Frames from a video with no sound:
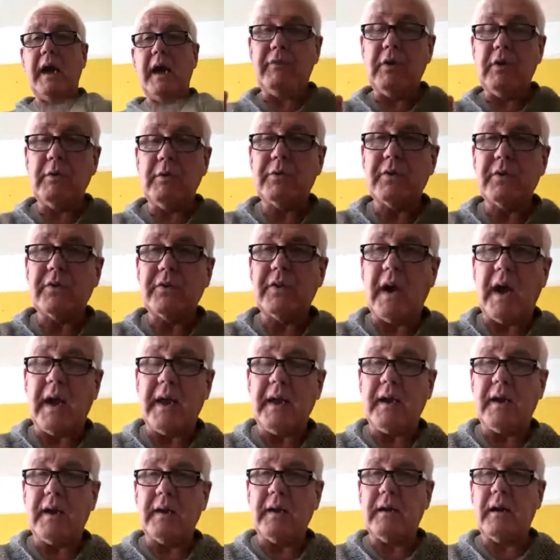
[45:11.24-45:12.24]
If you was to
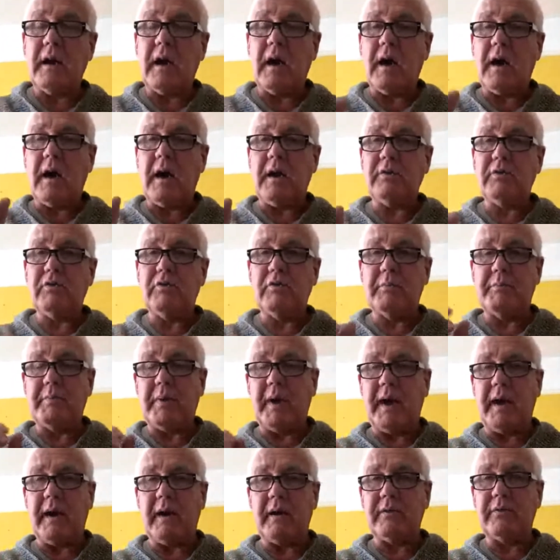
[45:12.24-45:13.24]
take
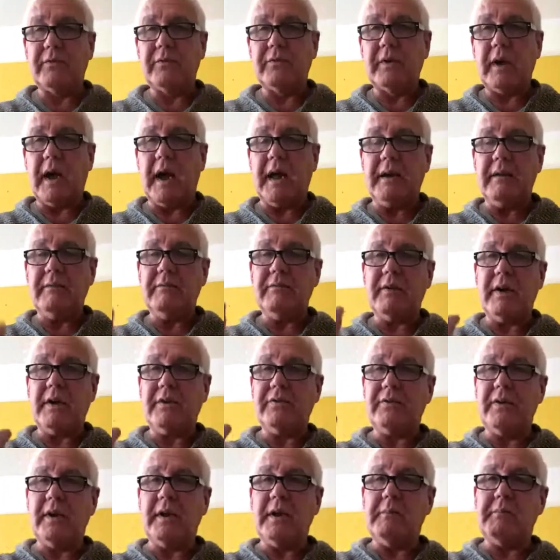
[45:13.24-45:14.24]
£100 and
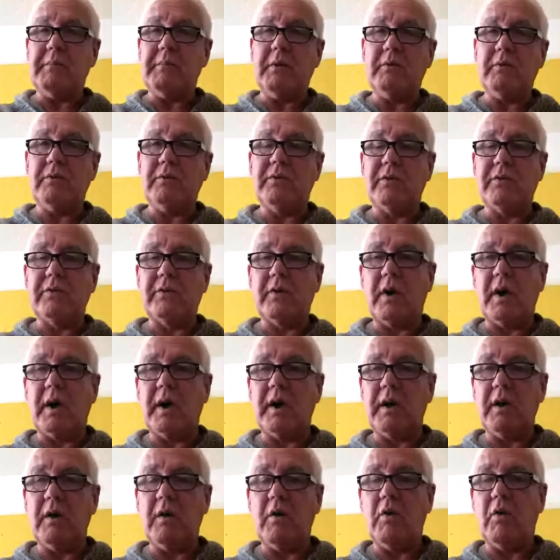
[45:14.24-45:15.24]
invest it in a building
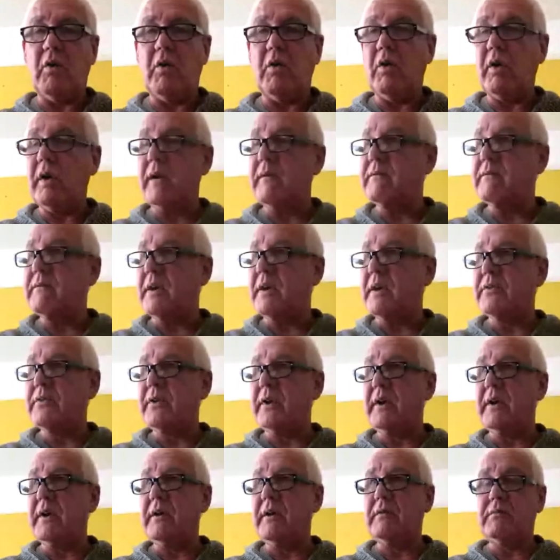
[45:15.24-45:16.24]
society, or
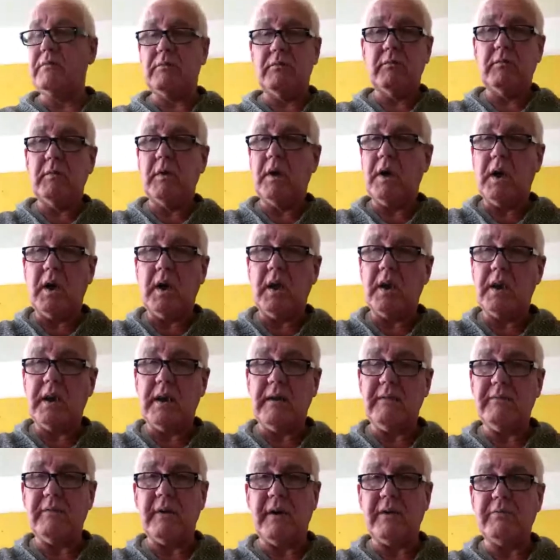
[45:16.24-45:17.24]
invest it in
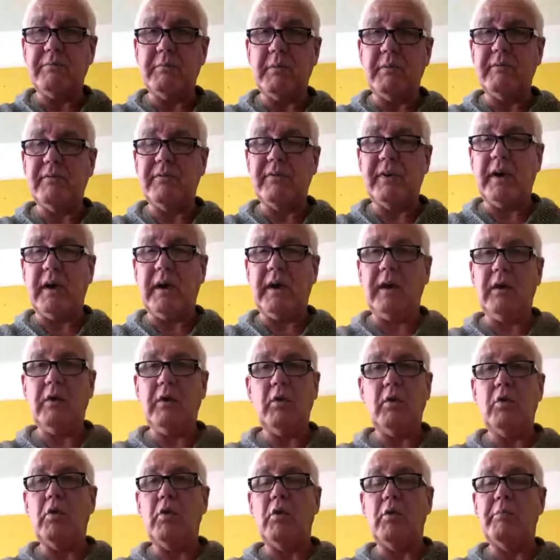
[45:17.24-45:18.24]
an investment thingy,
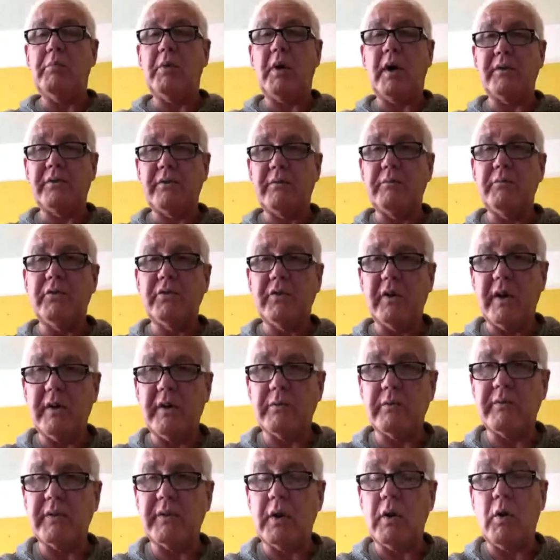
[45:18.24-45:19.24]
or buy some
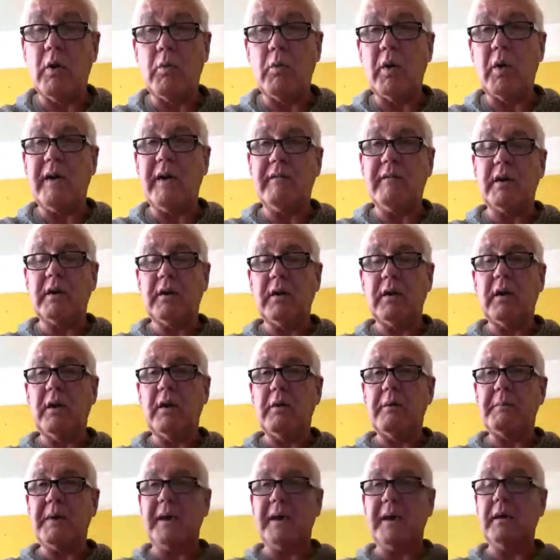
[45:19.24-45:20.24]
shares with it, or whatever, you
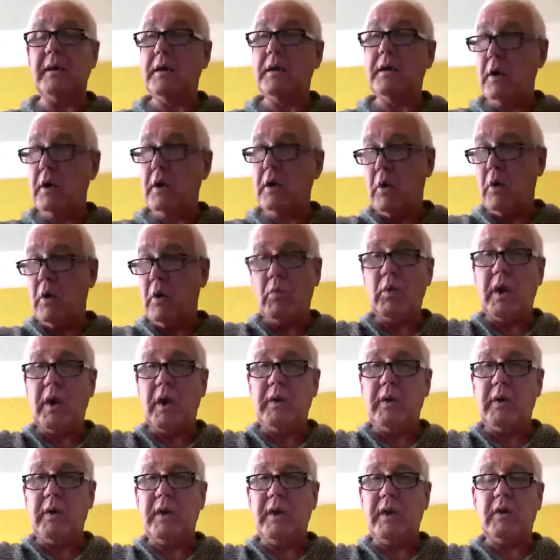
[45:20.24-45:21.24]
know what I mean? where
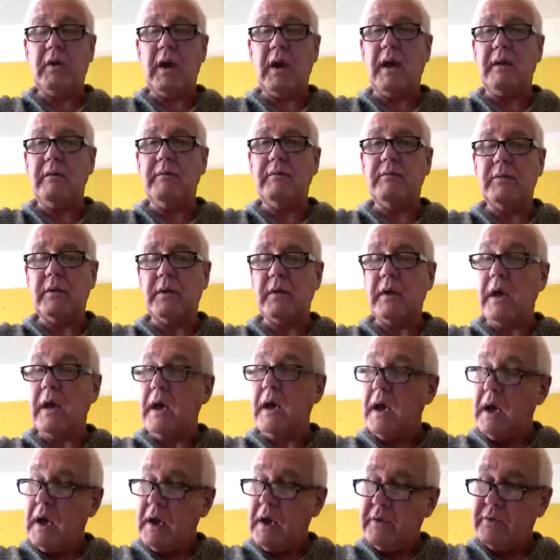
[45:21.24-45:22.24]
you going?
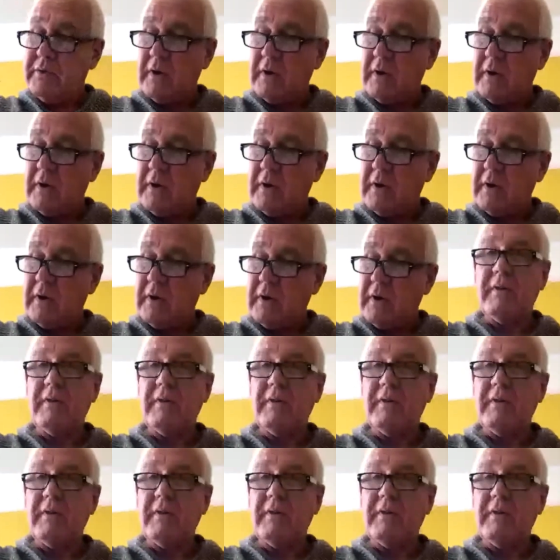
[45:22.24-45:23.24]
So you
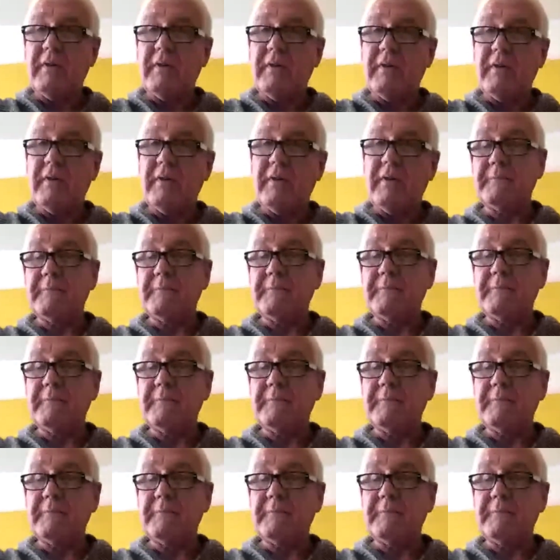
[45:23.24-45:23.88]
invest £100.